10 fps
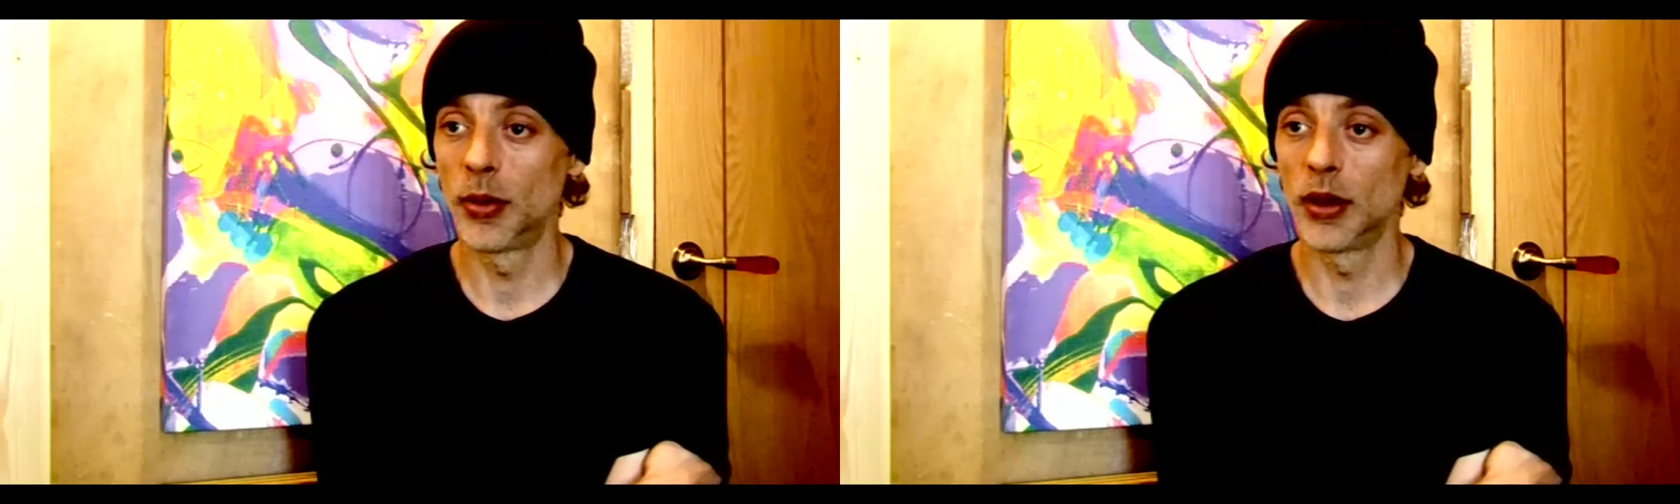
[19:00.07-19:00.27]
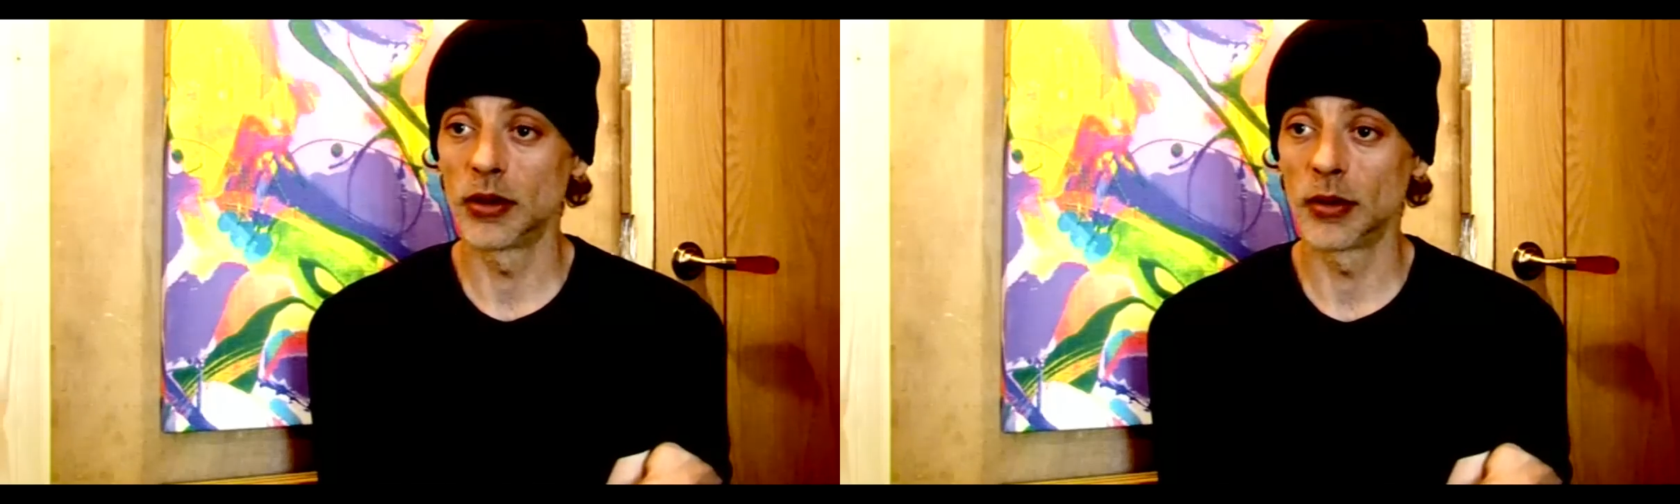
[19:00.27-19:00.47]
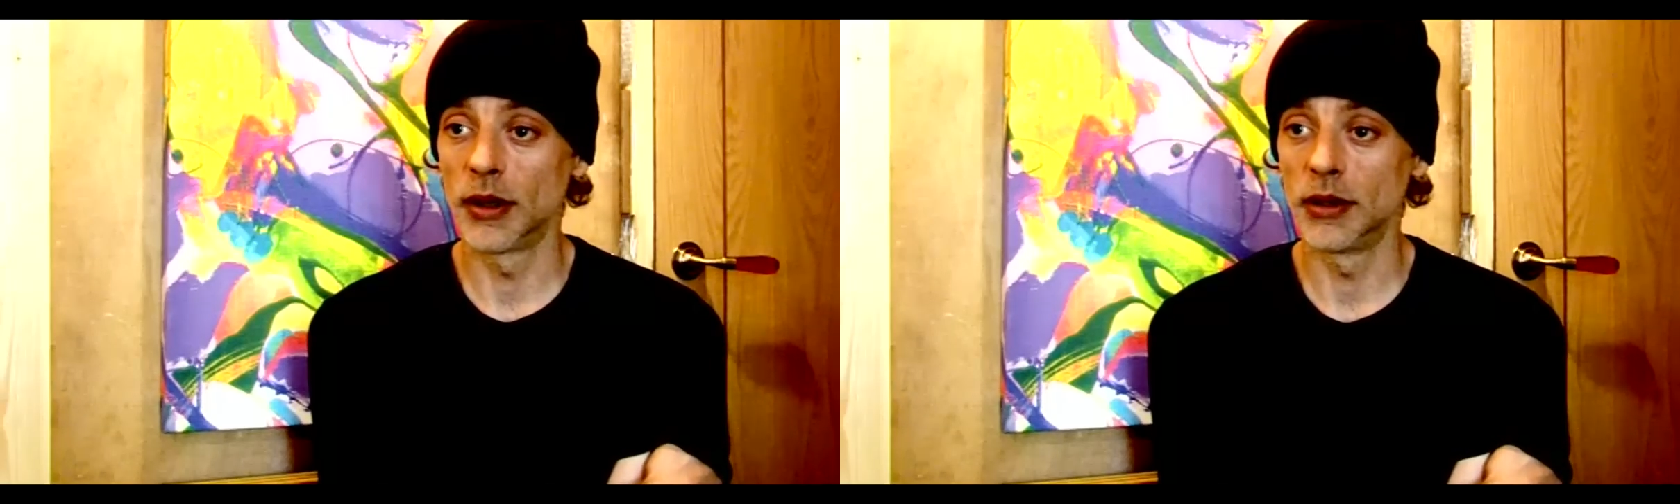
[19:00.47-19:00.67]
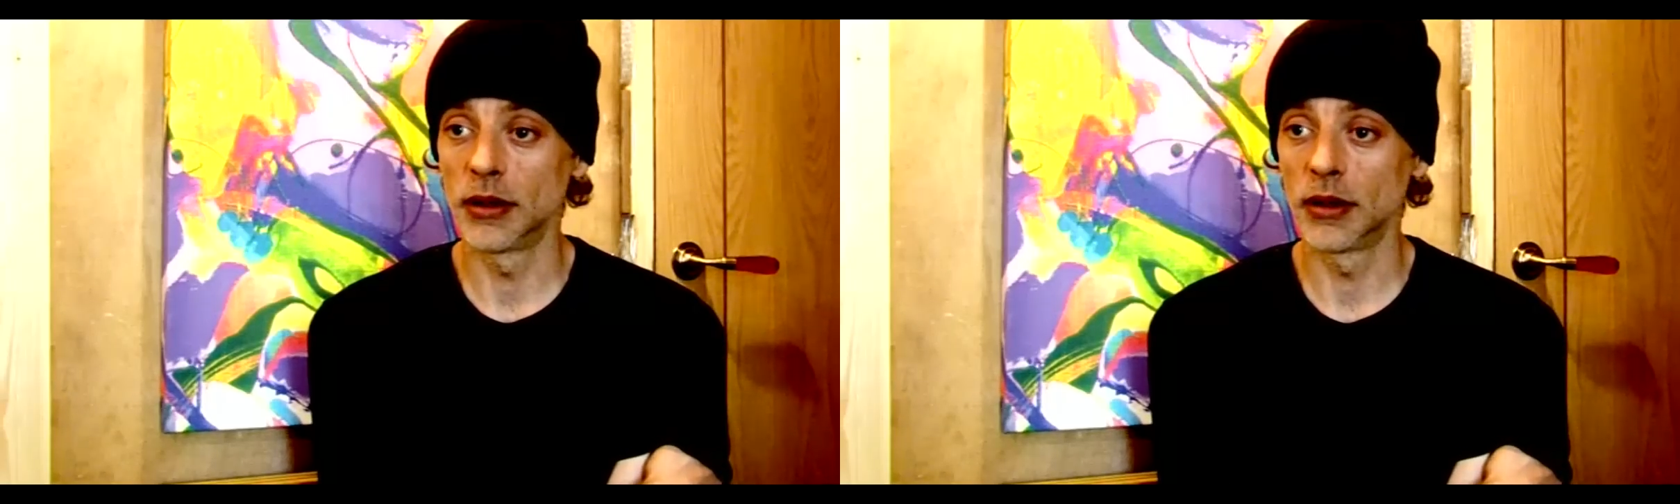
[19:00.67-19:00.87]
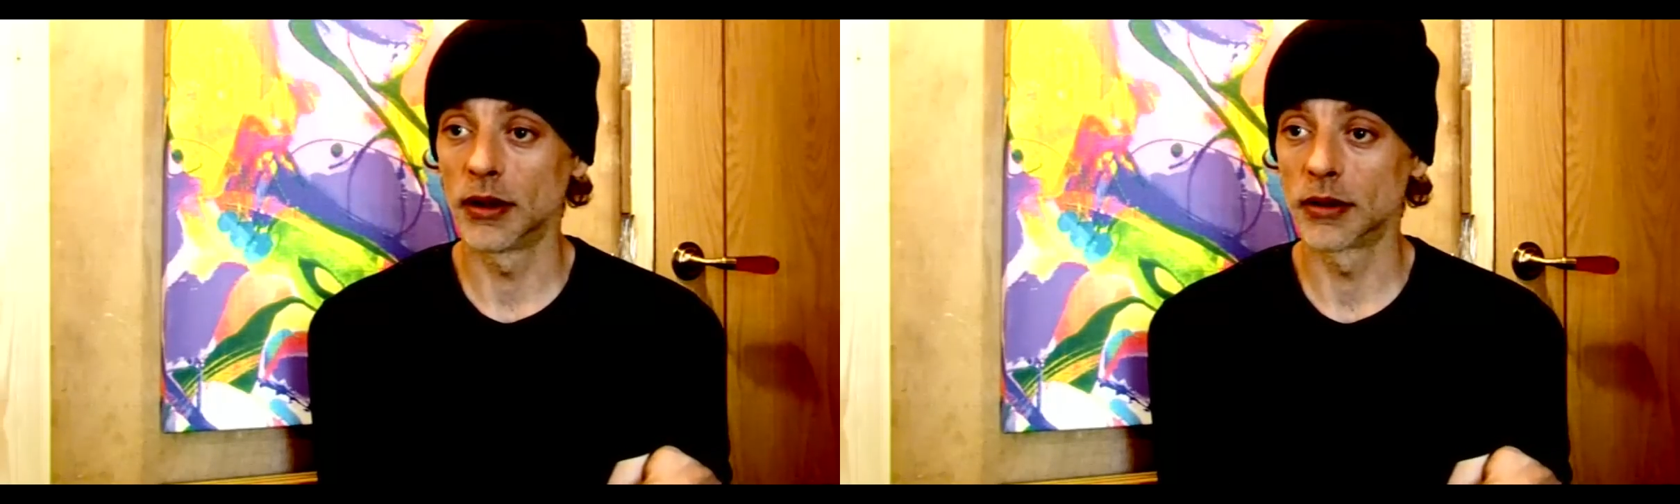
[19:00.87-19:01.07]
Peugeot
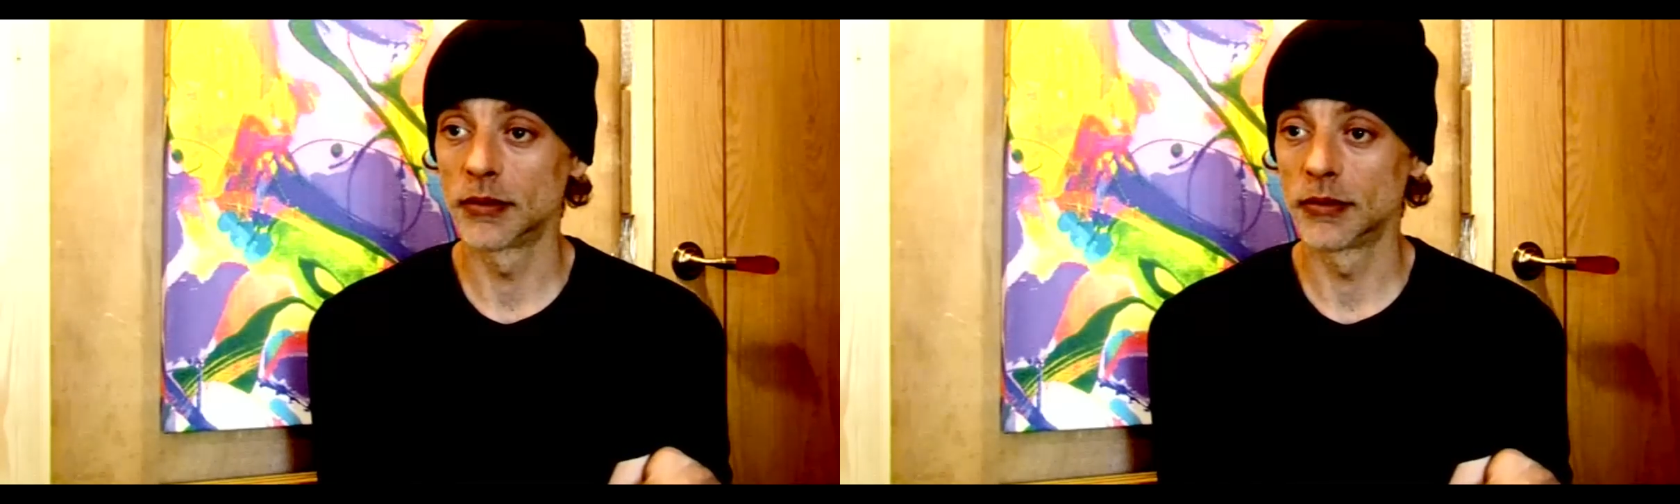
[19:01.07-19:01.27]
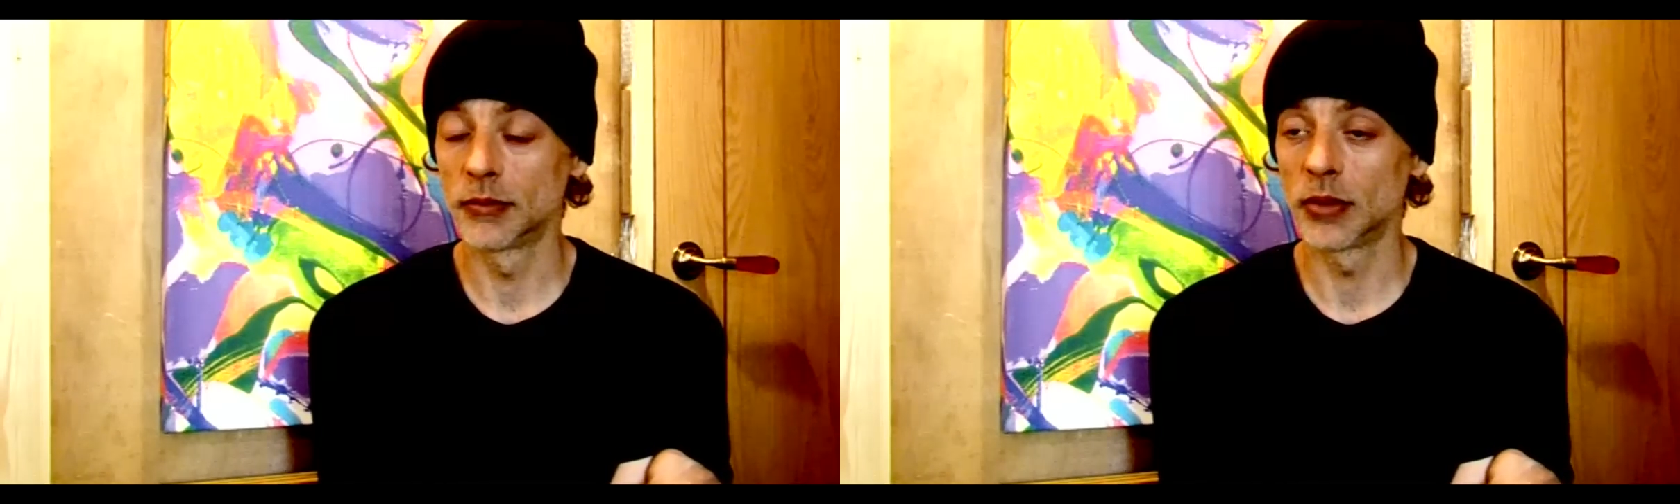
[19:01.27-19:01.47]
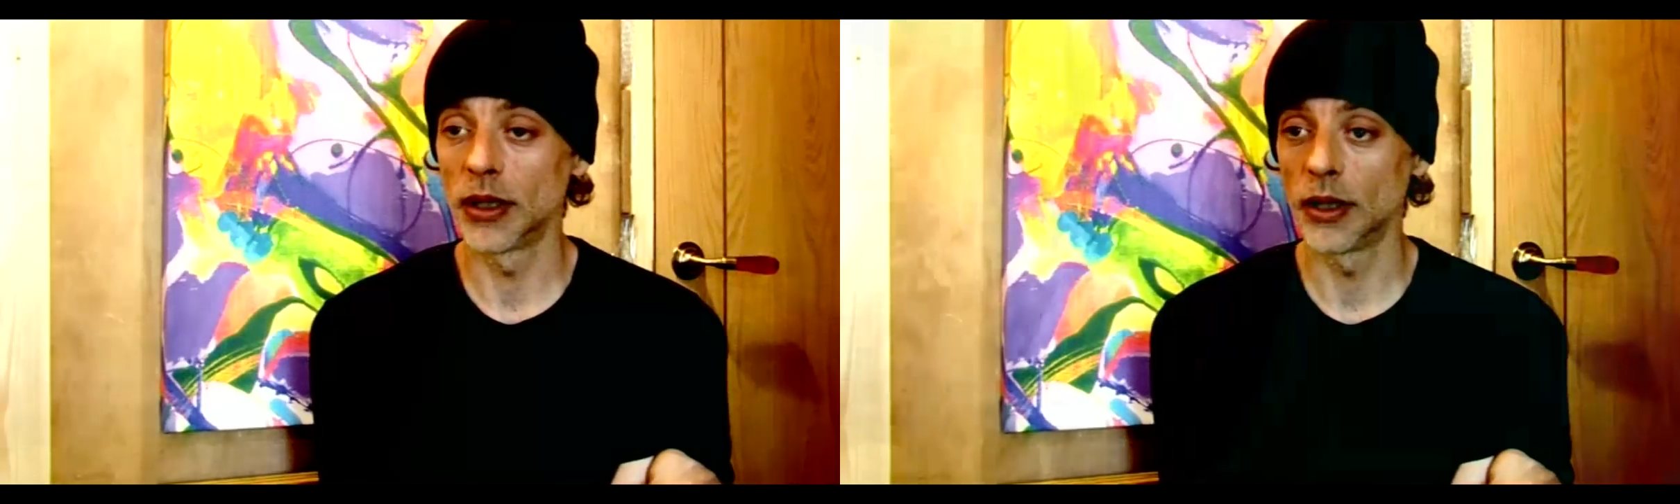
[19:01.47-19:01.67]
engine, that's pretty